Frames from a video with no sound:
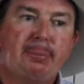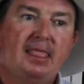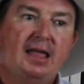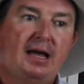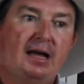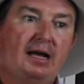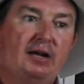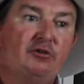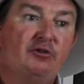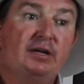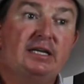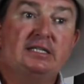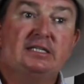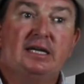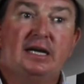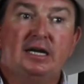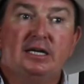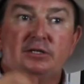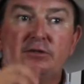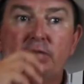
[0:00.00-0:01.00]

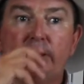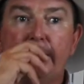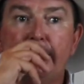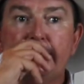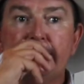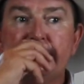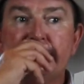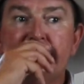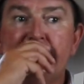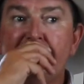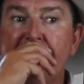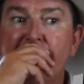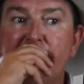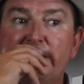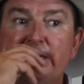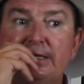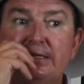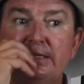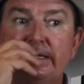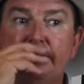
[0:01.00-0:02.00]
Dressage riders, same
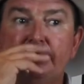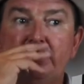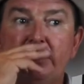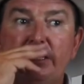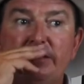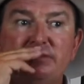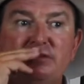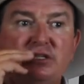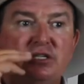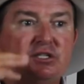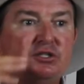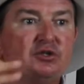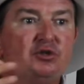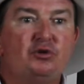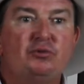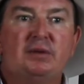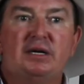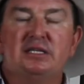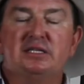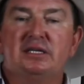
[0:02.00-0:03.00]
thing. Sometimes just
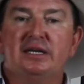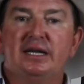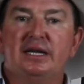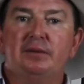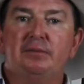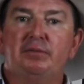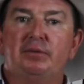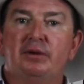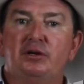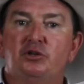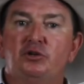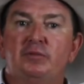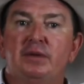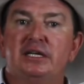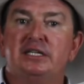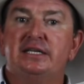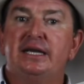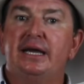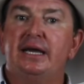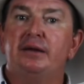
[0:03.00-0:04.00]
too much too
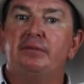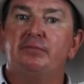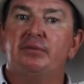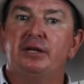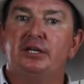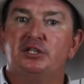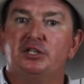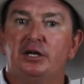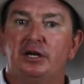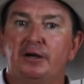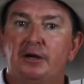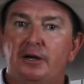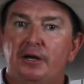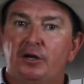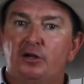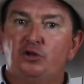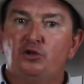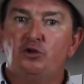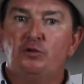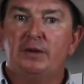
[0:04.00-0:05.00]
much hand pressure,
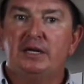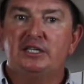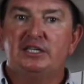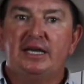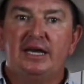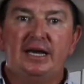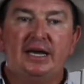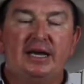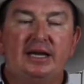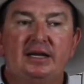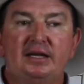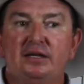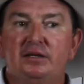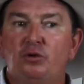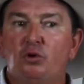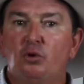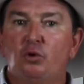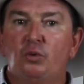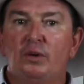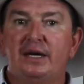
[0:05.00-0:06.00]
too much hand,
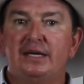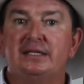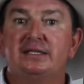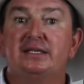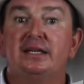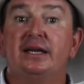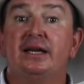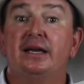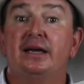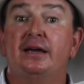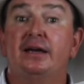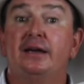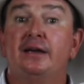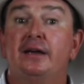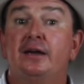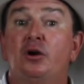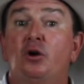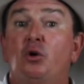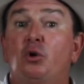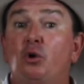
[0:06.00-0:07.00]
always there,
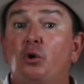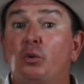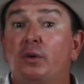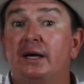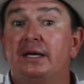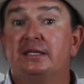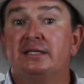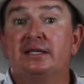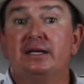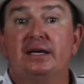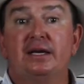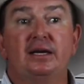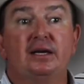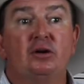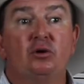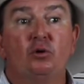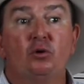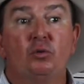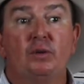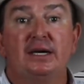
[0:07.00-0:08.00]
always there,
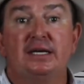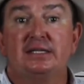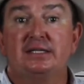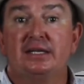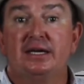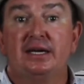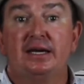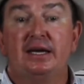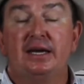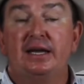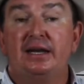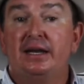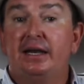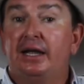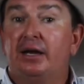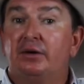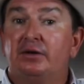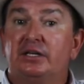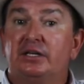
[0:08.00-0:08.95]
always there, and now it